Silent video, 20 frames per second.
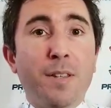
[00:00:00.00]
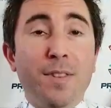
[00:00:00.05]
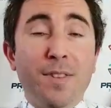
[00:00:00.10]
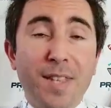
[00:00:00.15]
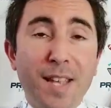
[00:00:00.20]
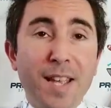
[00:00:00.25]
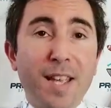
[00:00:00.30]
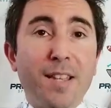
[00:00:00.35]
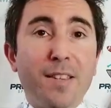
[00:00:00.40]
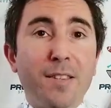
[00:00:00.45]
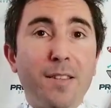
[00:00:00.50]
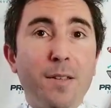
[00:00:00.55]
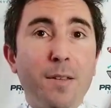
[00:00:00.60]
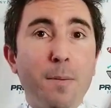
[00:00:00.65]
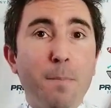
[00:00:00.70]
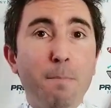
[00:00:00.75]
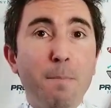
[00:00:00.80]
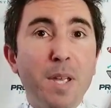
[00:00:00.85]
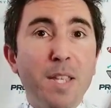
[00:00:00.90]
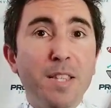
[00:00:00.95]
Then
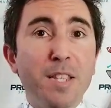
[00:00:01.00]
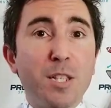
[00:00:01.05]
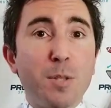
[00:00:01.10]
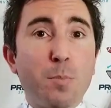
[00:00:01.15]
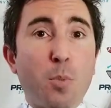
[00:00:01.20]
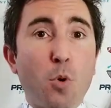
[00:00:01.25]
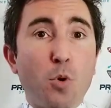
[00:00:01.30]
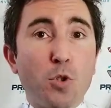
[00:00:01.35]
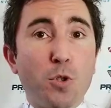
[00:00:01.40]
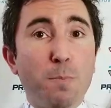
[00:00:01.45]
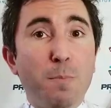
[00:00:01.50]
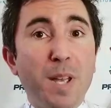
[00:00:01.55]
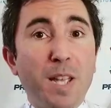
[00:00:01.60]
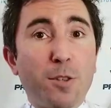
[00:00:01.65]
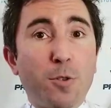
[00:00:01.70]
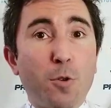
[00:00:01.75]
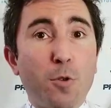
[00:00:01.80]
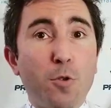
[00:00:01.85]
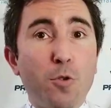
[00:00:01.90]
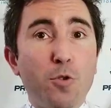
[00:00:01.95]
many sports
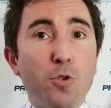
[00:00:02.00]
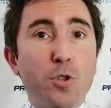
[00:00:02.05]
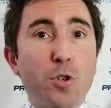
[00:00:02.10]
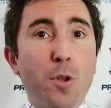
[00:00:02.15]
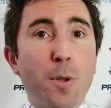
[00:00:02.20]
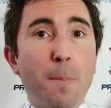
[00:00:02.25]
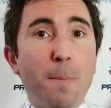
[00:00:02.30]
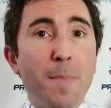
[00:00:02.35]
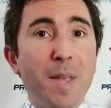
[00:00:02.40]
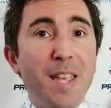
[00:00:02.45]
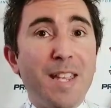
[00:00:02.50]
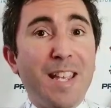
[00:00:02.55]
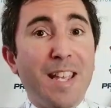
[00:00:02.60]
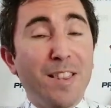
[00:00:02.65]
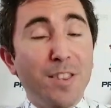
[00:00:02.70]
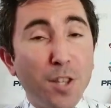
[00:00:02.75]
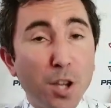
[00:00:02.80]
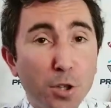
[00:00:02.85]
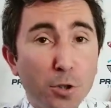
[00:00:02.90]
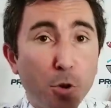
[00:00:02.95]
bettors make
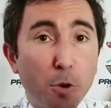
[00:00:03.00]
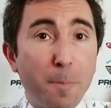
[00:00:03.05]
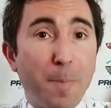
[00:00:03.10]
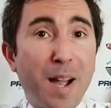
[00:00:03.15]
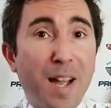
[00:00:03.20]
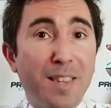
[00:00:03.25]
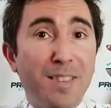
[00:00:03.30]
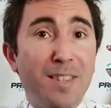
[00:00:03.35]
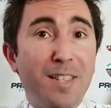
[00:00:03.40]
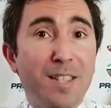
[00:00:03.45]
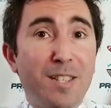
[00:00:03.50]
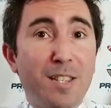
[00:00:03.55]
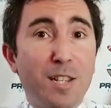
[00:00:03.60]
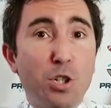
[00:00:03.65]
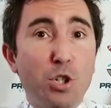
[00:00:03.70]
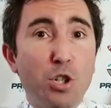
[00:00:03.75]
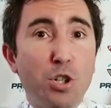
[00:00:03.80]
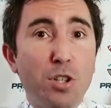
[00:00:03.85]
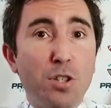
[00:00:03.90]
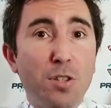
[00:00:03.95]
another bad
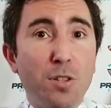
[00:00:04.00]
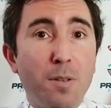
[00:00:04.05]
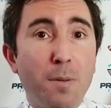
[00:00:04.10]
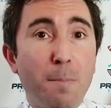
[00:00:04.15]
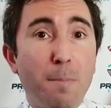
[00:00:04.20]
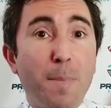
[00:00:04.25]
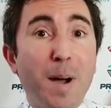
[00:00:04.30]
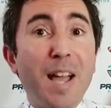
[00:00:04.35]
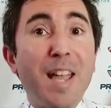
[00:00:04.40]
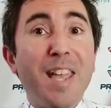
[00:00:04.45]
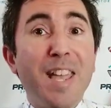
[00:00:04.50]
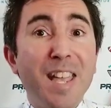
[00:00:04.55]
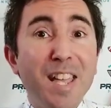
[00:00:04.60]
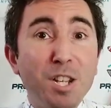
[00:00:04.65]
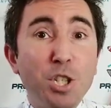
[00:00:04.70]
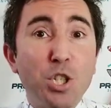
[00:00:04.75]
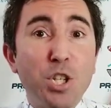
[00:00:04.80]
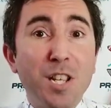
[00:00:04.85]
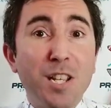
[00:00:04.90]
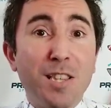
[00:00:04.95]
decision by
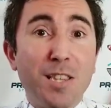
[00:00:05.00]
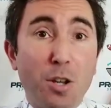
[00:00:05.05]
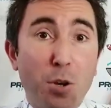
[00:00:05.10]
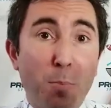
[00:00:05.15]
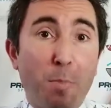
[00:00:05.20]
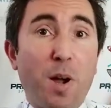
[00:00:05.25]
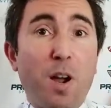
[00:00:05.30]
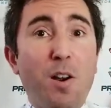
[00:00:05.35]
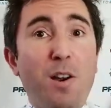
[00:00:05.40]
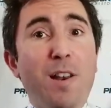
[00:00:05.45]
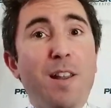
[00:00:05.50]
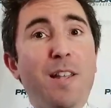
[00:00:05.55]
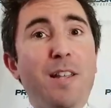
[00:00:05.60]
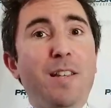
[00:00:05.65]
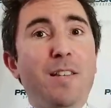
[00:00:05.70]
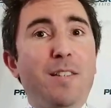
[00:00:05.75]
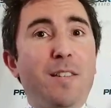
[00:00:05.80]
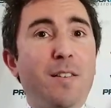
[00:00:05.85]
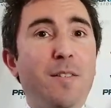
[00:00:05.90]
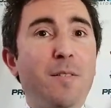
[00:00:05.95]
hedging their
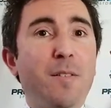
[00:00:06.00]
parlays.